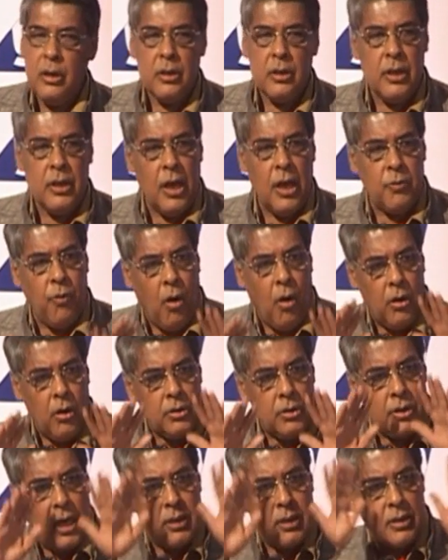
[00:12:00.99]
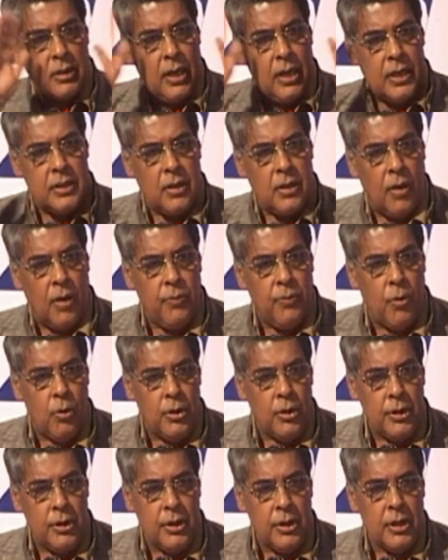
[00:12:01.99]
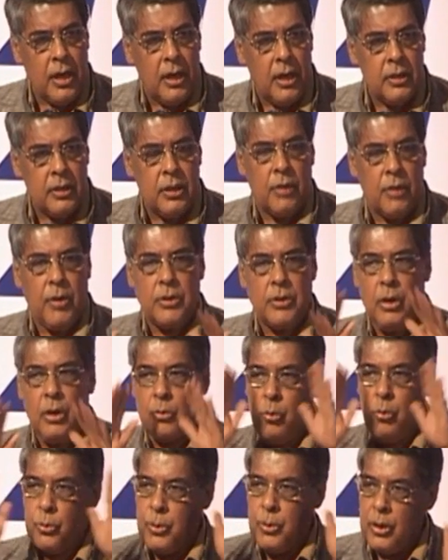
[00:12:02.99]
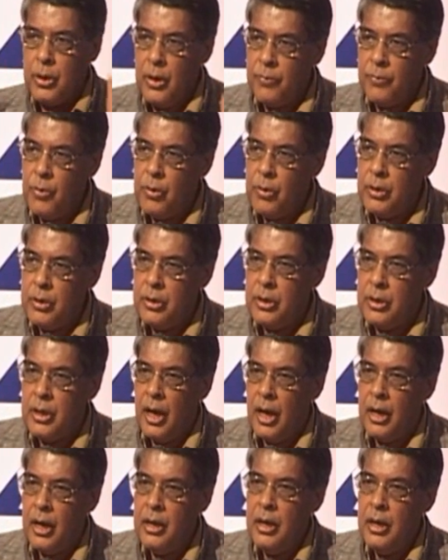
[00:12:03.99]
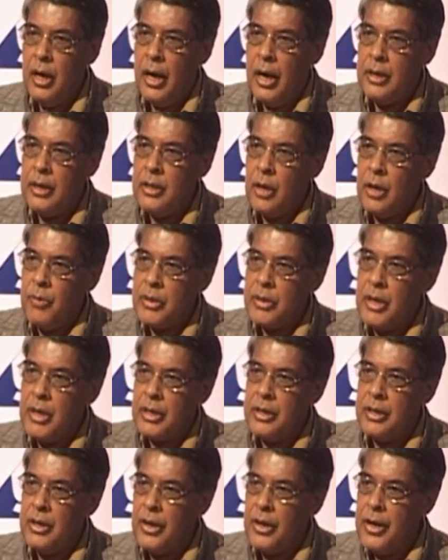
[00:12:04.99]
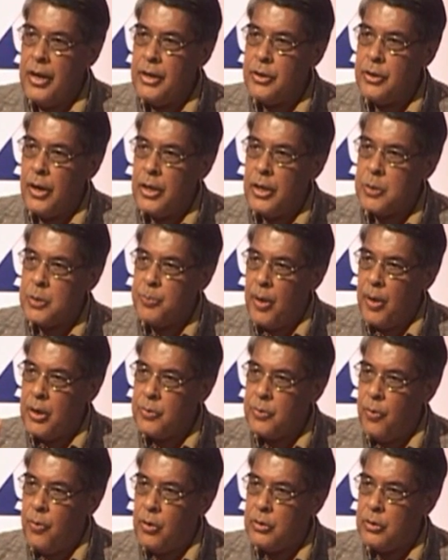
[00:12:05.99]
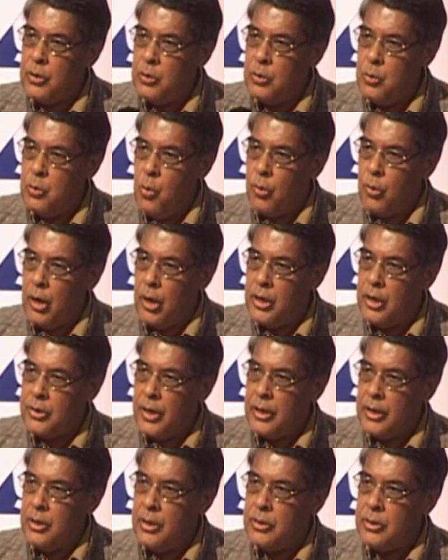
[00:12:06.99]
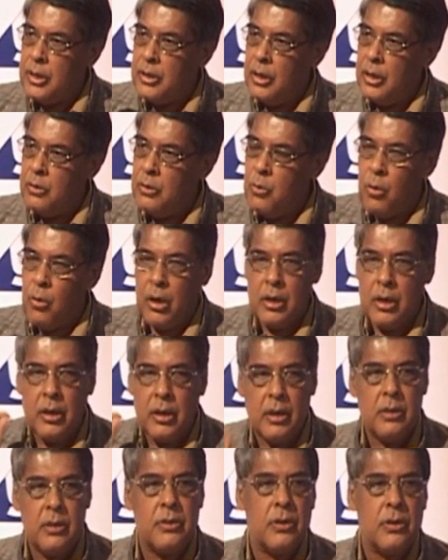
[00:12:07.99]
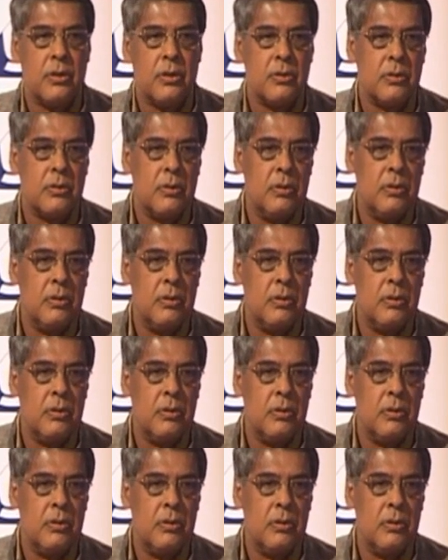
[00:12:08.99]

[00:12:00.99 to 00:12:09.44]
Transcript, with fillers: there was a sense of whole India, there was a notion of whole India, and there was a great respect for the local tradition and local cultures